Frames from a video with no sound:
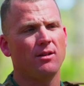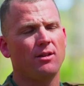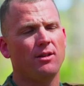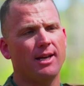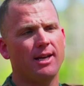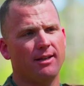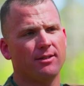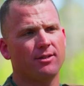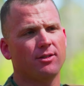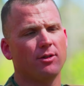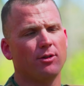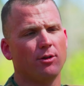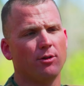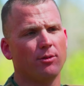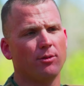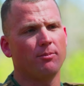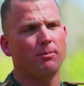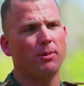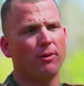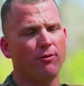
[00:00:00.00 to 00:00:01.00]
Yeah,
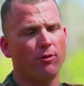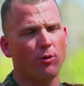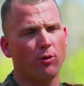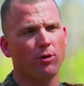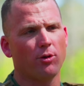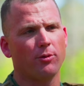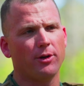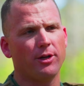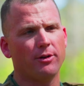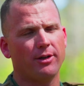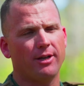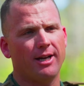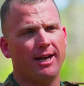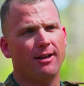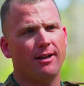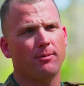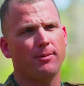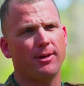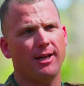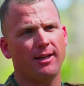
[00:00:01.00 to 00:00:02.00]
so before we only had
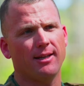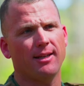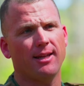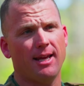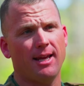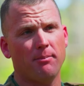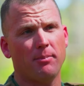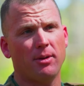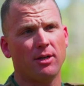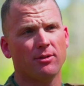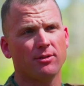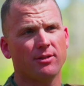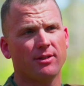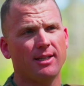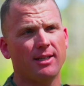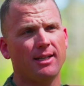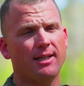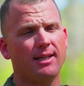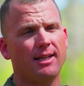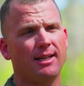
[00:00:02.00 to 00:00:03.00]
them at Camp
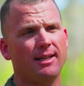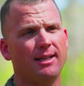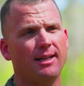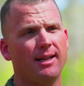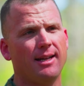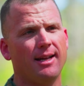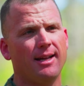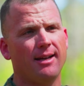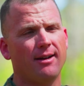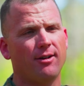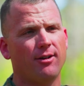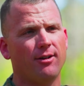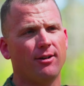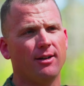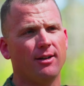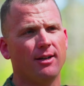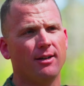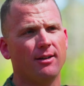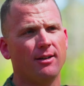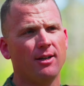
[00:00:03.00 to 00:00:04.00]
Pendleton and at our
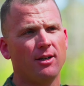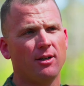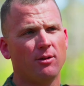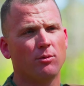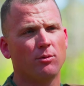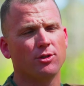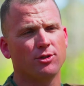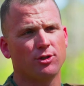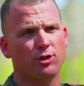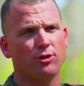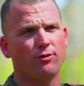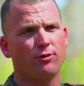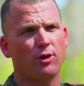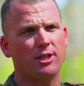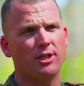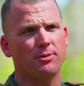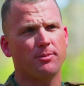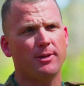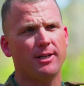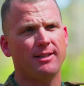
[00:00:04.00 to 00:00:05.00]
uh, reserve
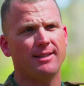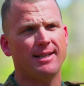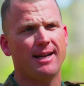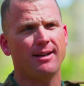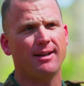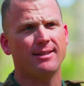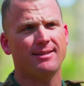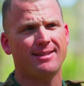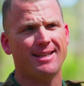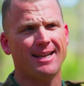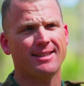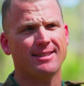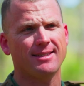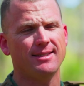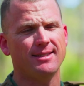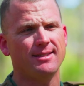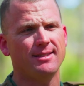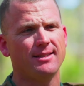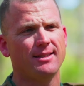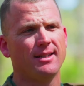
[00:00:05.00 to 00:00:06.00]
regiment down in
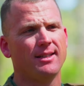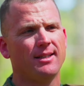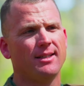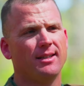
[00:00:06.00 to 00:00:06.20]
Texas.